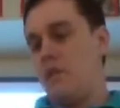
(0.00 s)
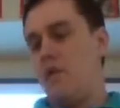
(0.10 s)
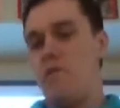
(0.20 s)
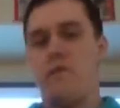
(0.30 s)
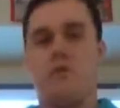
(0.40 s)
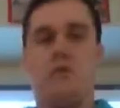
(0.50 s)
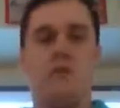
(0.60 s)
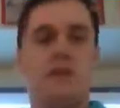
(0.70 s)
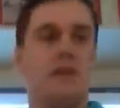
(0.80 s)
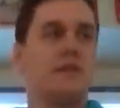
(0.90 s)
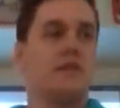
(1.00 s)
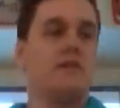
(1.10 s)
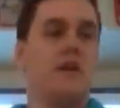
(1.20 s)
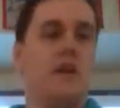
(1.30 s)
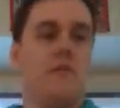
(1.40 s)
overview of the lesson
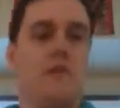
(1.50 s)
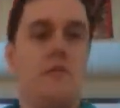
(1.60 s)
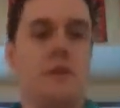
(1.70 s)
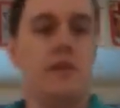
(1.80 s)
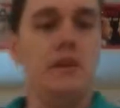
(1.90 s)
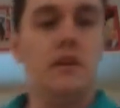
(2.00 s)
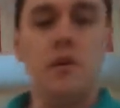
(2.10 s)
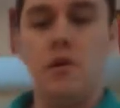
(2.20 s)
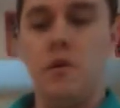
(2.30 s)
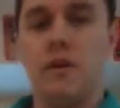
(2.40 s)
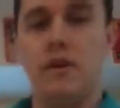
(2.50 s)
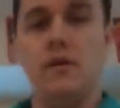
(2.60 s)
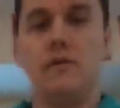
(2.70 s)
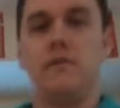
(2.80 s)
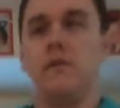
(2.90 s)
of kind of what we need to know
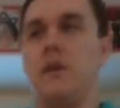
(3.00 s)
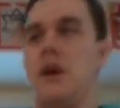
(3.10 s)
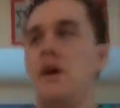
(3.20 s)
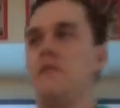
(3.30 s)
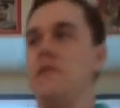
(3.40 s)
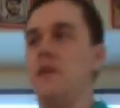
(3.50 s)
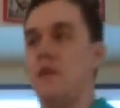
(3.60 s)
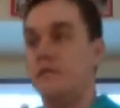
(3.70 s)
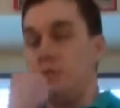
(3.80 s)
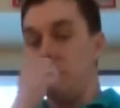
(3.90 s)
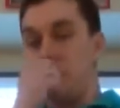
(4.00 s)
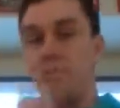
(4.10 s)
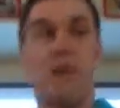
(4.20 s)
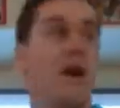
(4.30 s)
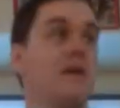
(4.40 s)
is we have a few
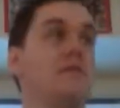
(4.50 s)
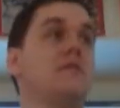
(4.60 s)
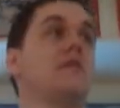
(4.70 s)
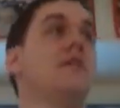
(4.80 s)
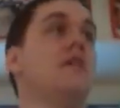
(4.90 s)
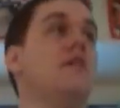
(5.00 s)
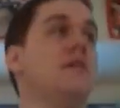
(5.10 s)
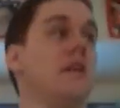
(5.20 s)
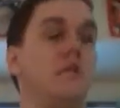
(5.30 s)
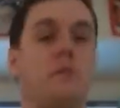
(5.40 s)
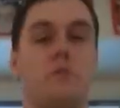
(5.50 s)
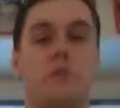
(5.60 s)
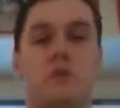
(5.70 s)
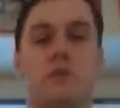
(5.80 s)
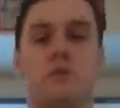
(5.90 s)
supplies that we would
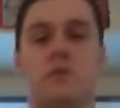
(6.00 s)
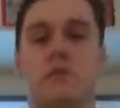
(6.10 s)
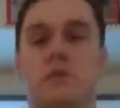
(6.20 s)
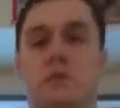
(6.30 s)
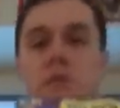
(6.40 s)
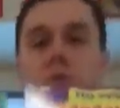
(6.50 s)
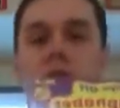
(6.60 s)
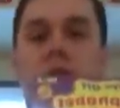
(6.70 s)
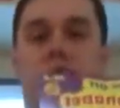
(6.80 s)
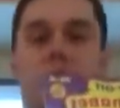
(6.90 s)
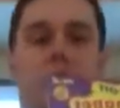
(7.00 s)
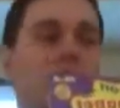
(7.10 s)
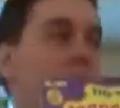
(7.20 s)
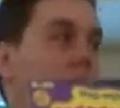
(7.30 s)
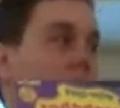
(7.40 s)
be using. We would be using a
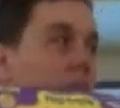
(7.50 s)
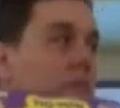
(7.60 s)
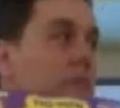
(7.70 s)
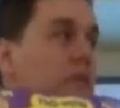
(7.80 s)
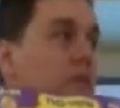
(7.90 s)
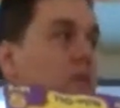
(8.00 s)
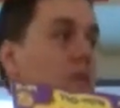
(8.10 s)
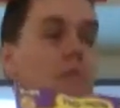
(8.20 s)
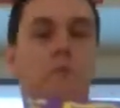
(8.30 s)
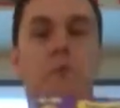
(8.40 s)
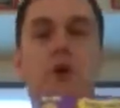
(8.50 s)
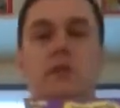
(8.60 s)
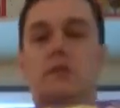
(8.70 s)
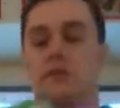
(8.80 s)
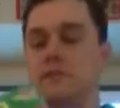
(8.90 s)
couple of different
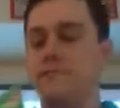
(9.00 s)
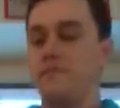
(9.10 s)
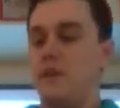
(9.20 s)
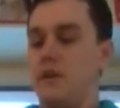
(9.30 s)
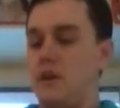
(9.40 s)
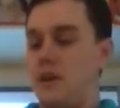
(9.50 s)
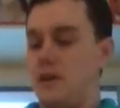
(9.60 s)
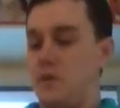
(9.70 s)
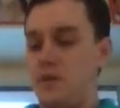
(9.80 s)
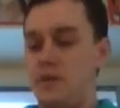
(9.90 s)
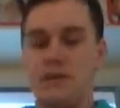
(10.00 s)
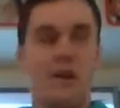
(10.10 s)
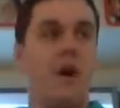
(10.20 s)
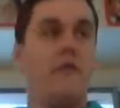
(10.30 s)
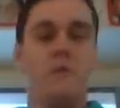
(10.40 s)
books. One is an
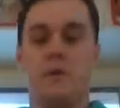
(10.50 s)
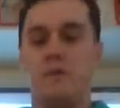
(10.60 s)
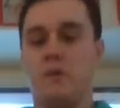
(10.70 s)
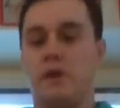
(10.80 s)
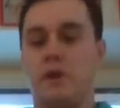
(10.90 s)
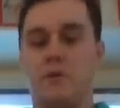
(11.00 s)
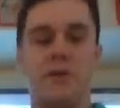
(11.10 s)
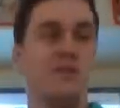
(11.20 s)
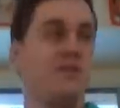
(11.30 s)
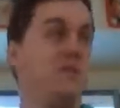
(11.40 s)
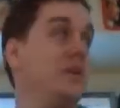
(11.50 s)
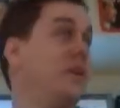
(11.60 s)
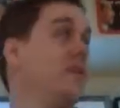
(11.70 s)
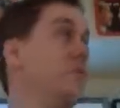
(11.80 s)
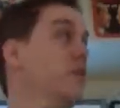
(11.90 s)
alphabet book and one is a
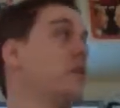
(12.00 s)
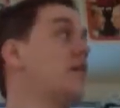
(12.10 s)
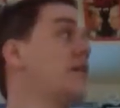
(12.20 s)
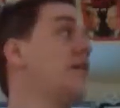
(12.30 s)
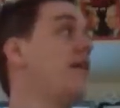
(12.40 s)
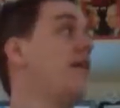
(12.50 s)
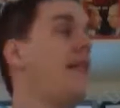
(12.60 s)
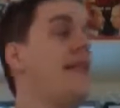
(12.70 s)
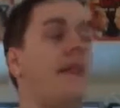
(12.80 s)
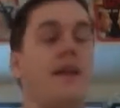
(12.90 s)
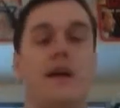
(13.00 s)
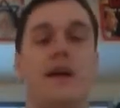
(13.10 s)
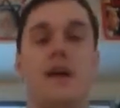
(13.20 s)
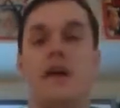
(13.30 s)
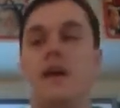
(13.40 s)
reading book.
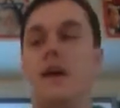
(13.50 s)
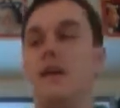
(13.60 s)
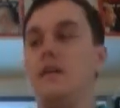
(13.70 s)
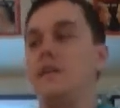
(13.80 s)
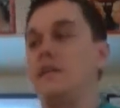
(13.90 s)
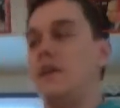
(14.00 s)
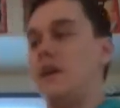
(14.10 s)
And